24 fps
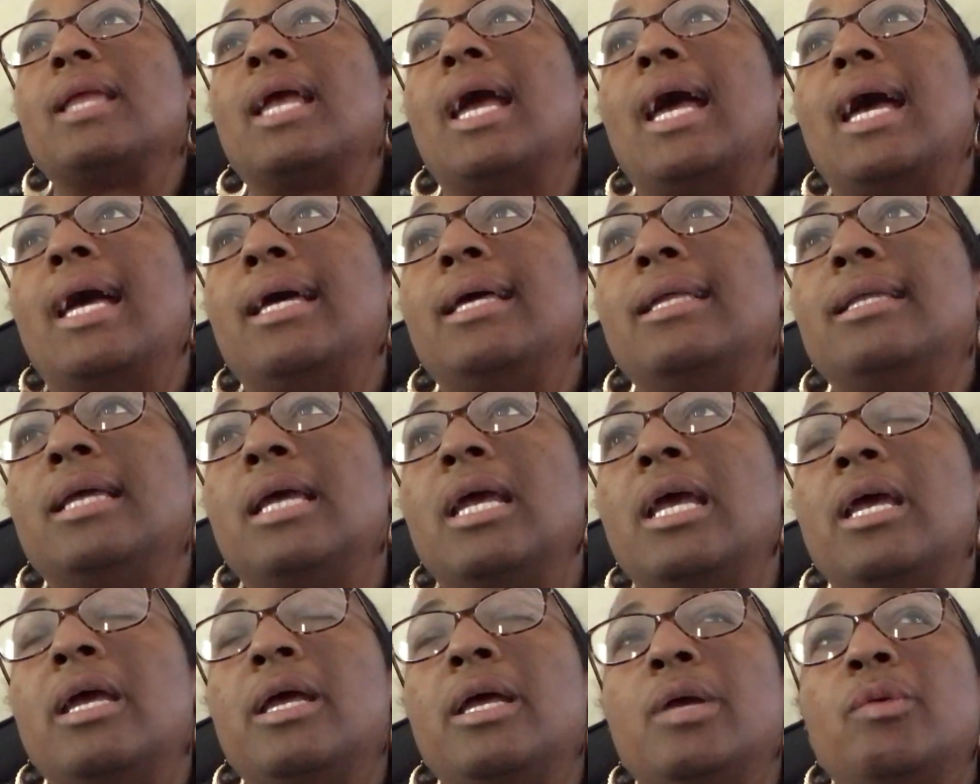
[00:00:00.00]
And
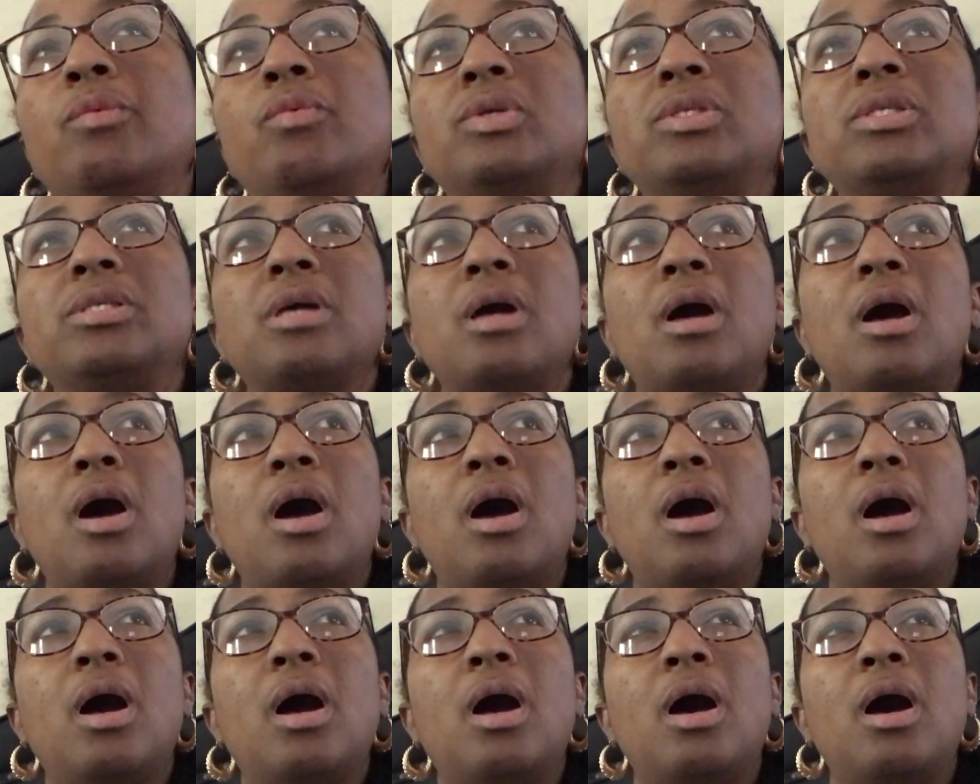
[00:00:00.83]

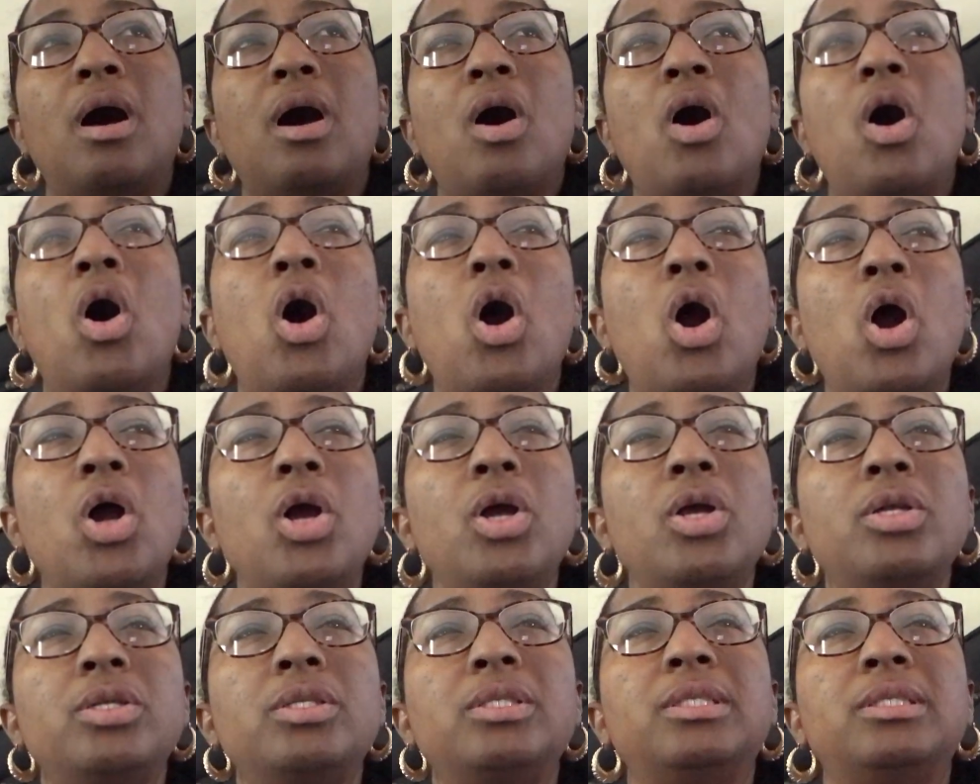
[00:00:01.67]
a
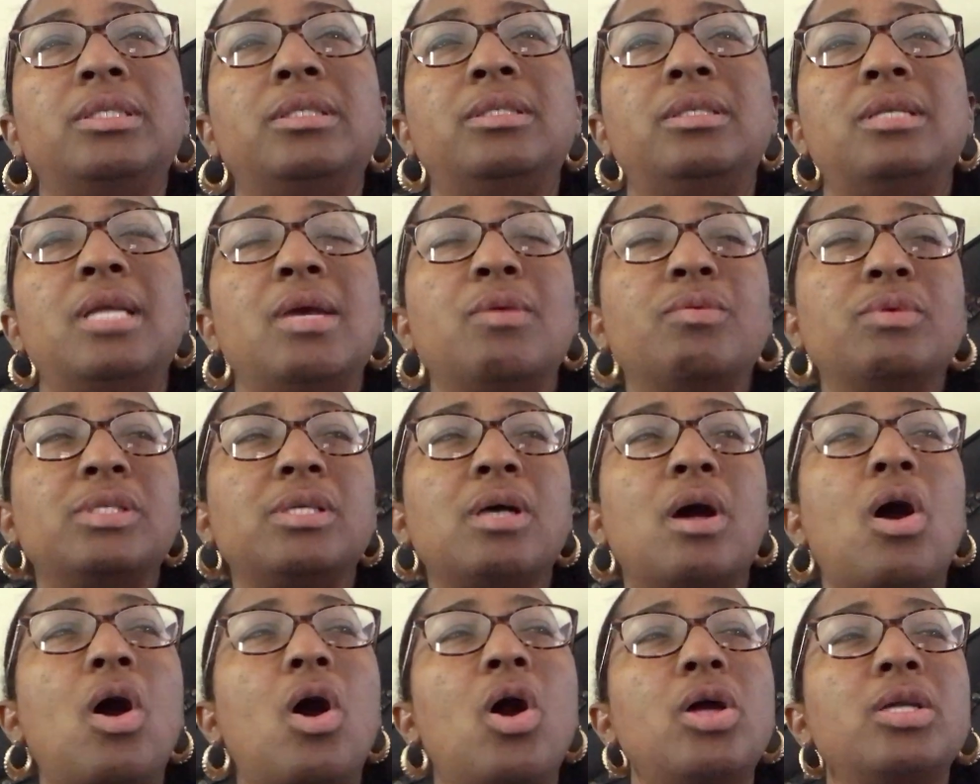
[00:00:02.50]
hard it was
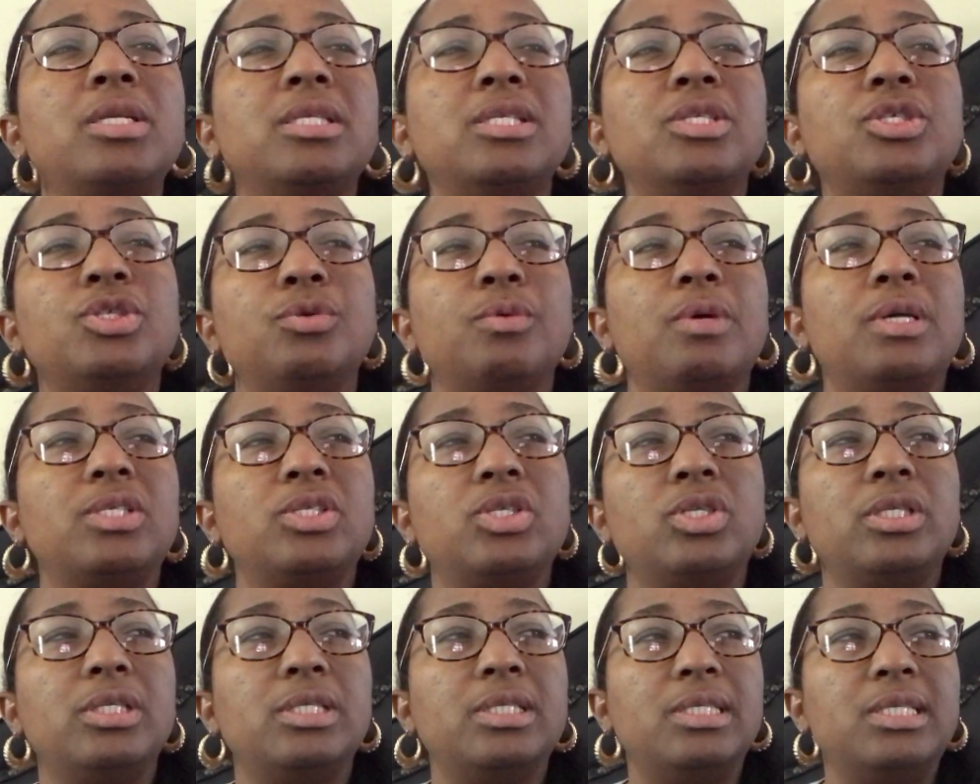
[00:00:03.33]
a hard
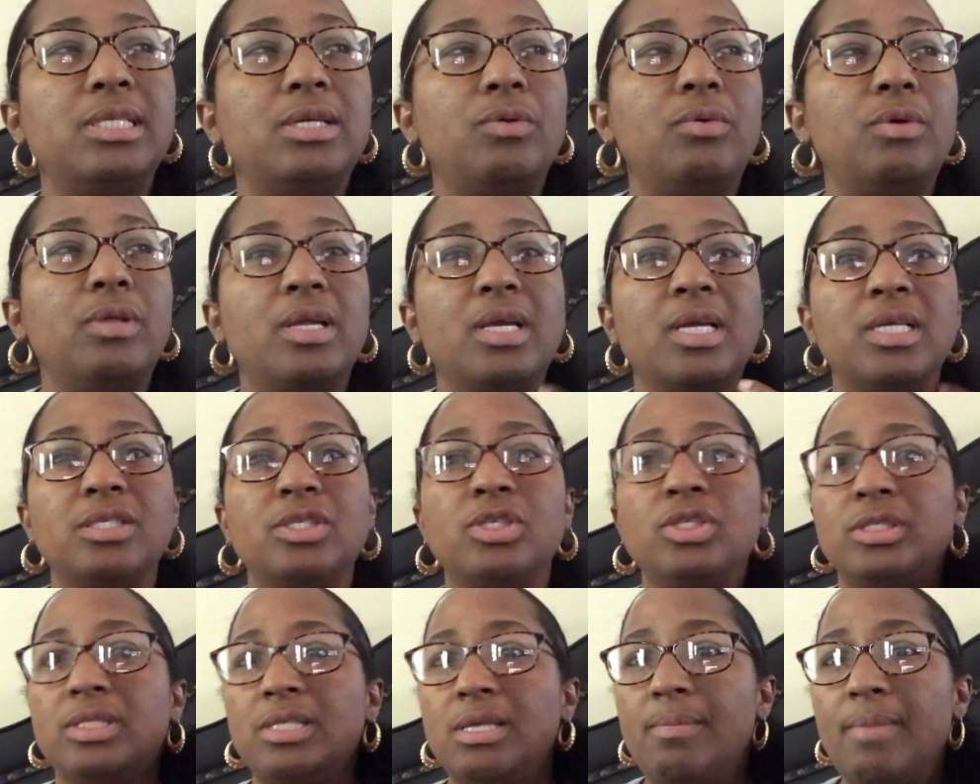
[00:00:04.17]
situation to deal with, because
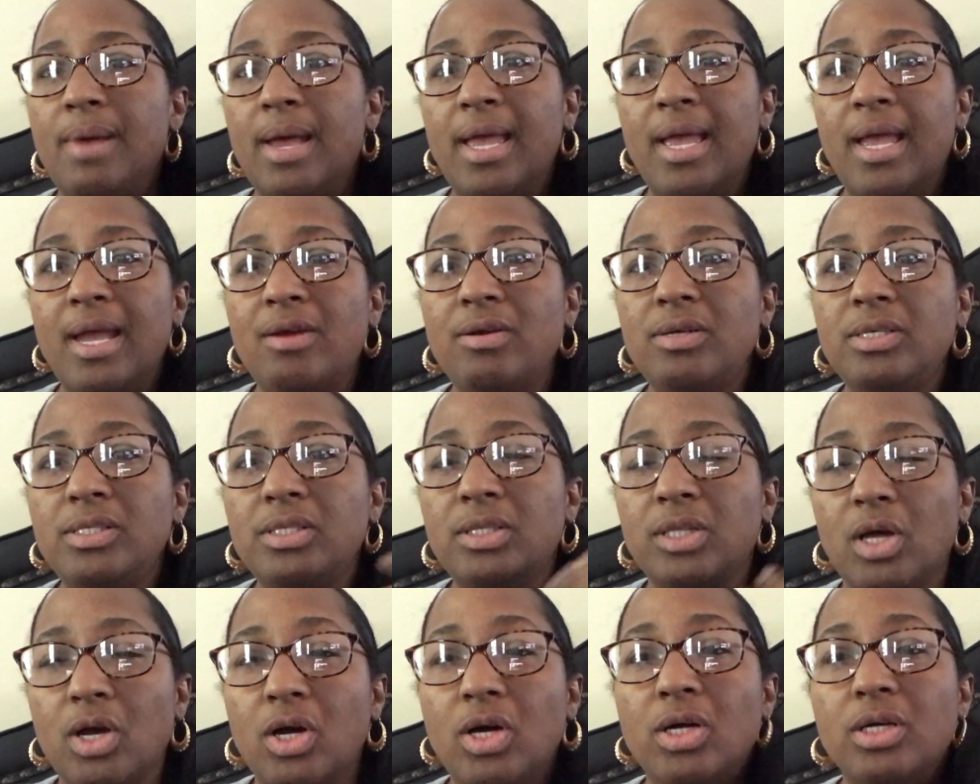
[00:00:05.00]
you see my hair is
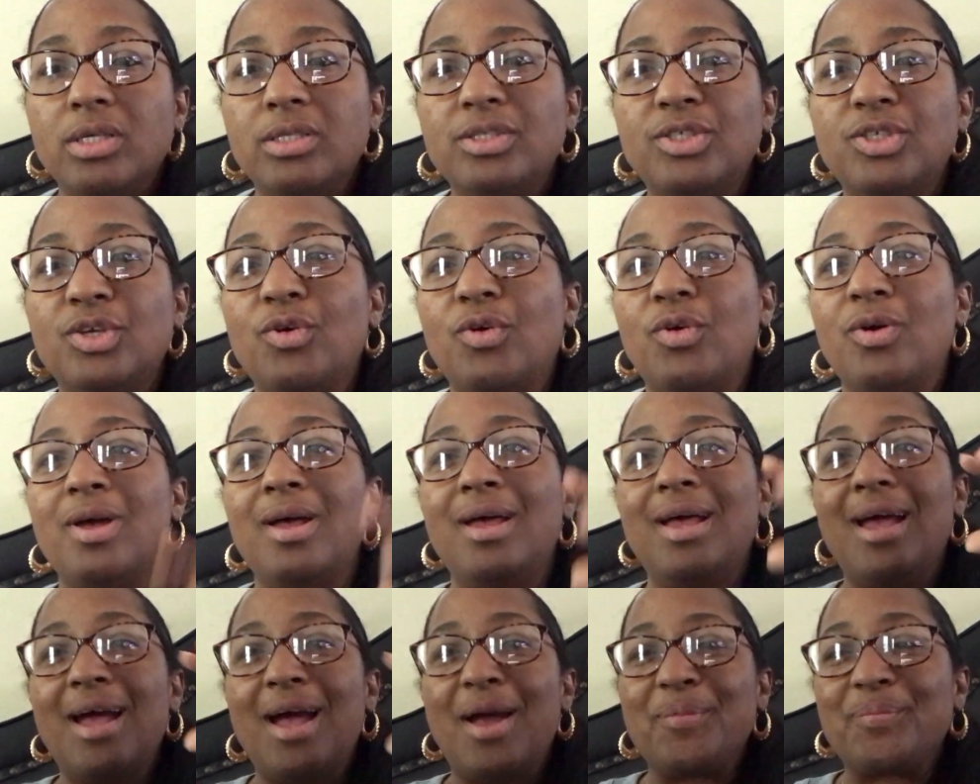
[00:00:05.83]
long, so
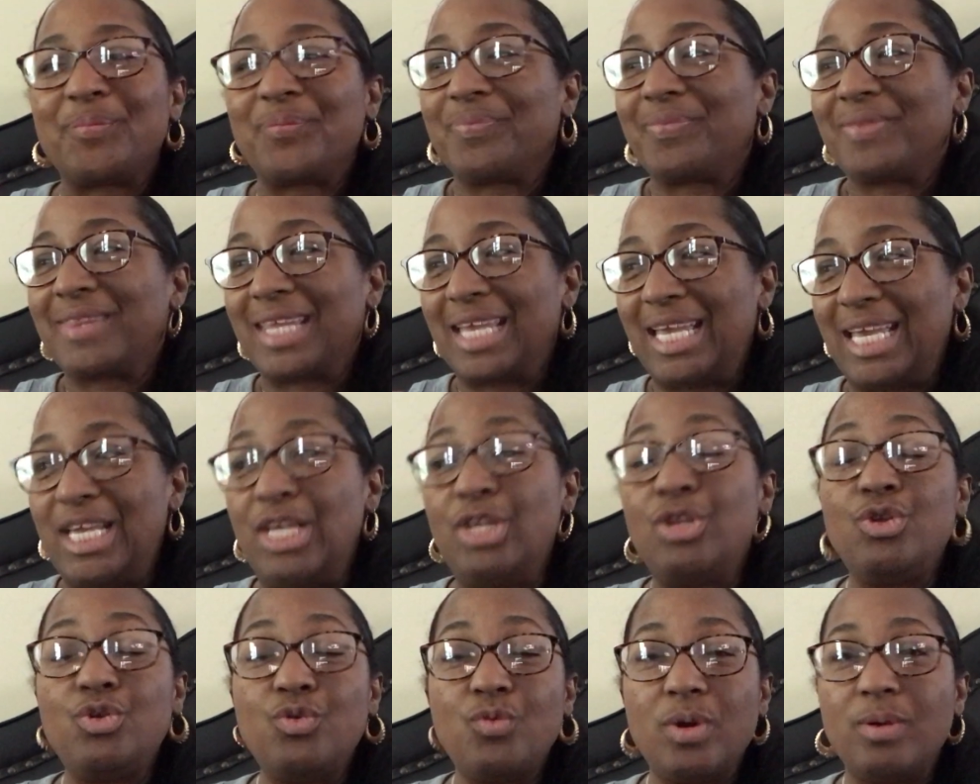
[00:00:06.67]
he
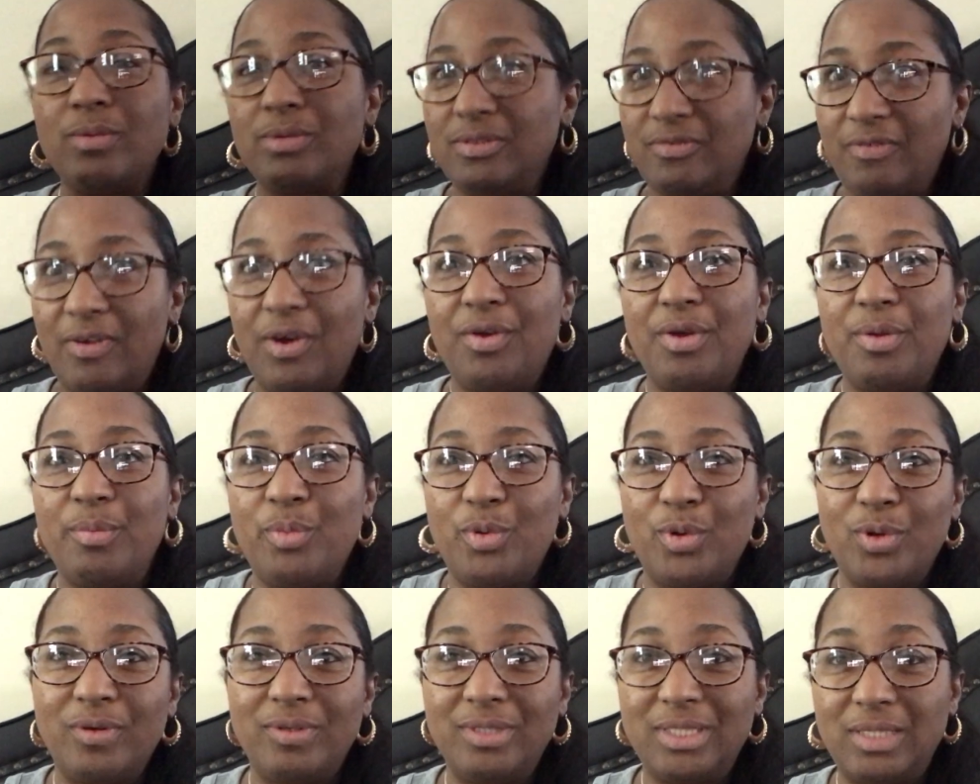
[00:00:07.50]
knew it was very
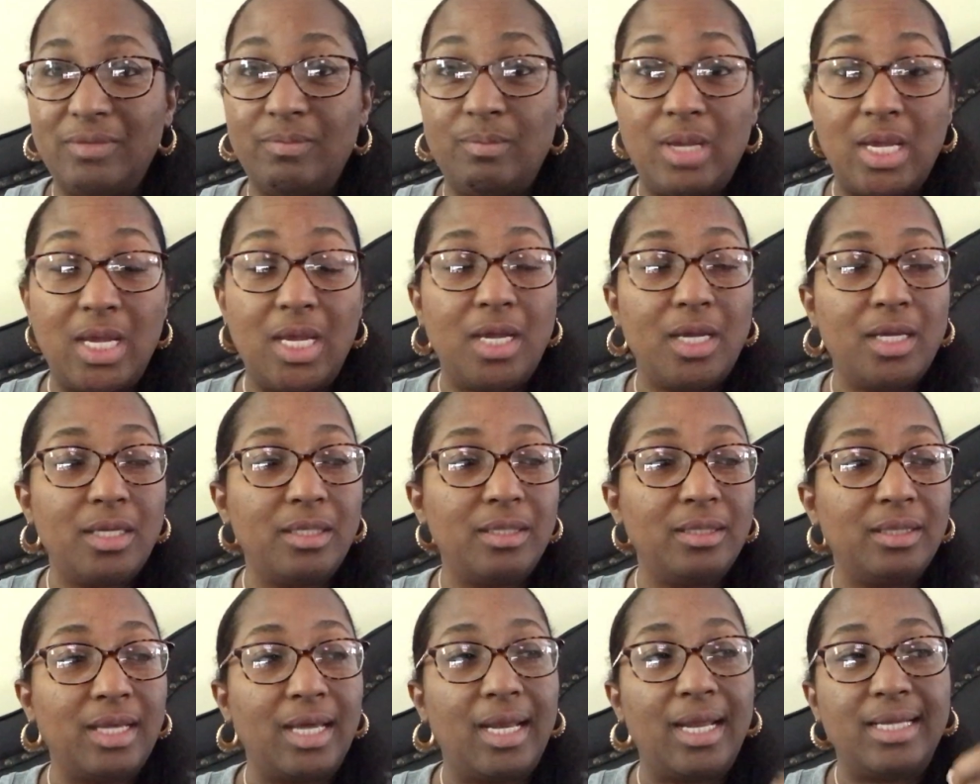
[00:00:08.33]
important to me
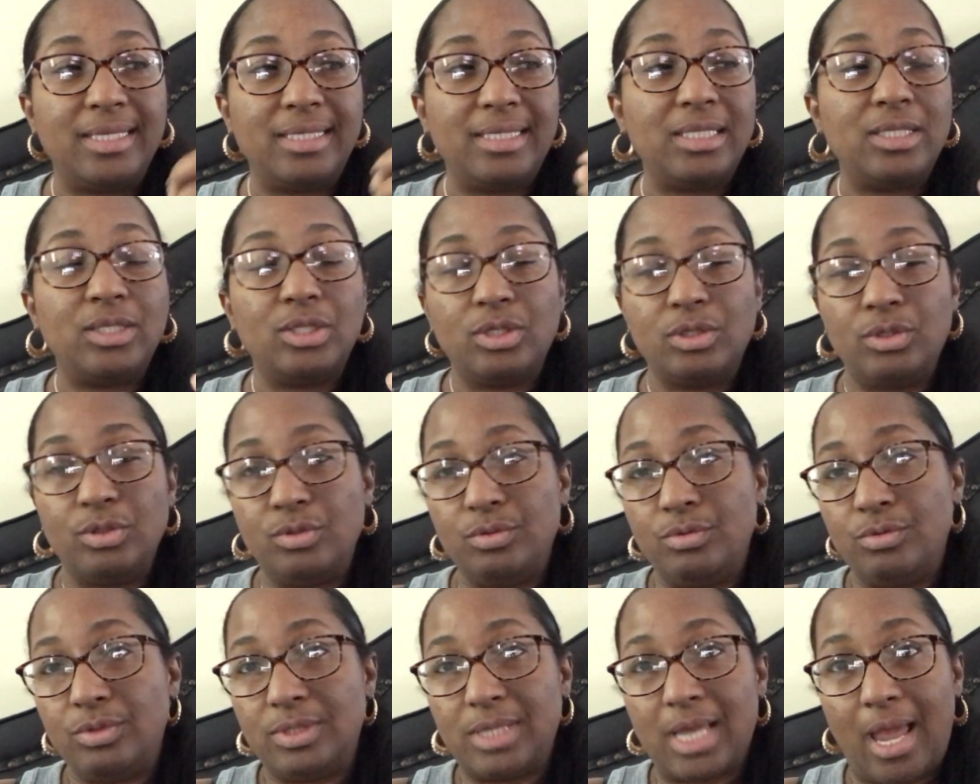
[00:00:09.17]
that I didn't
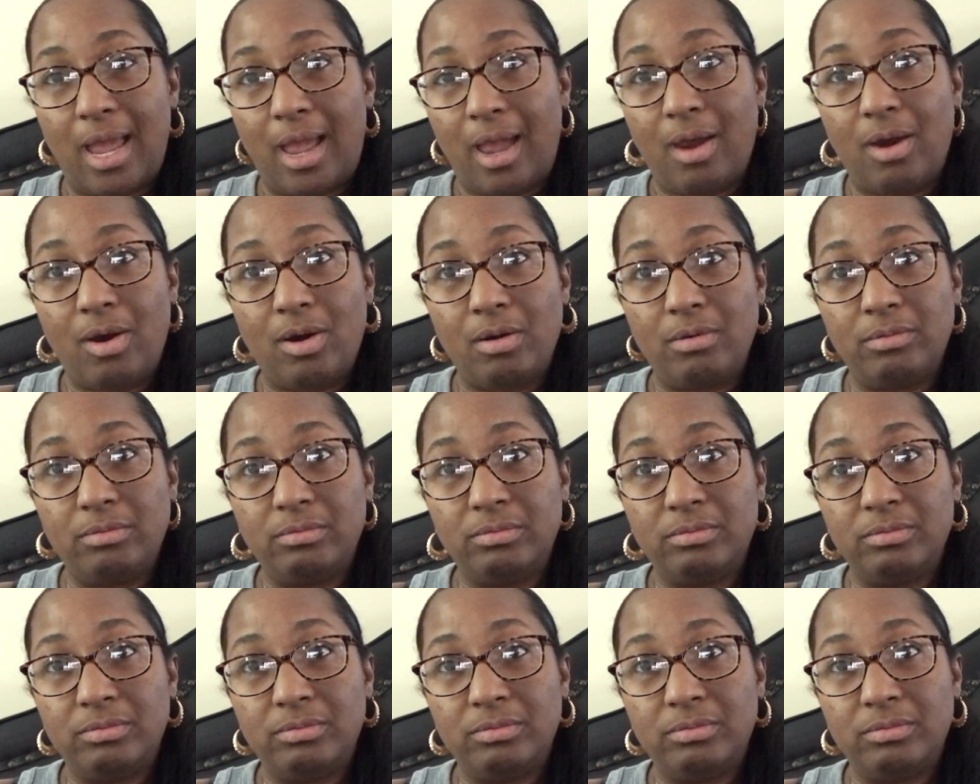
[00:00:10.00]
lose hair.